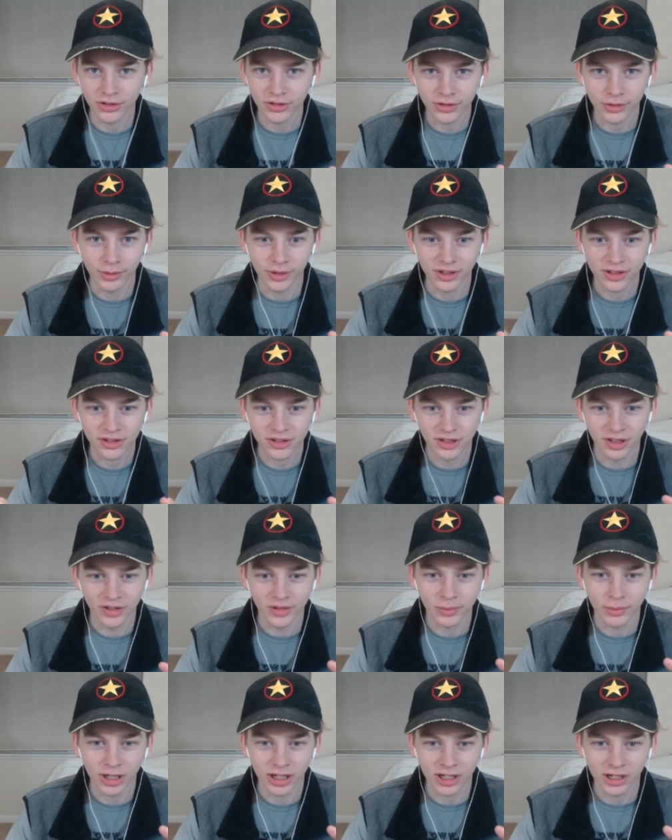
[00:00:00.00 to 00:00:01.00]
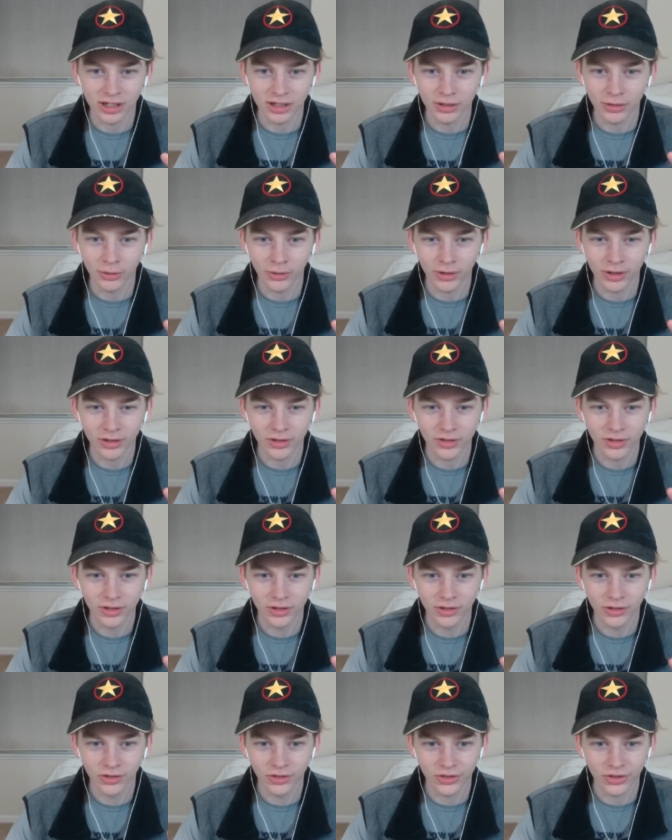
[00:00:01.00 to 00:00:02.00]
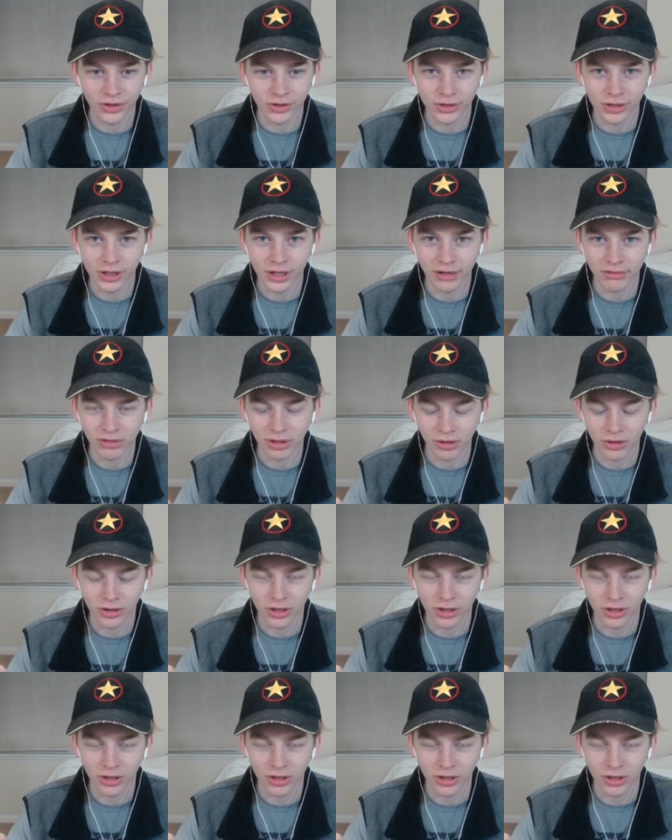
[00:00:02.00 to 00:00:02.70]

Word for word: so it doesn't make any noise, so you never heard it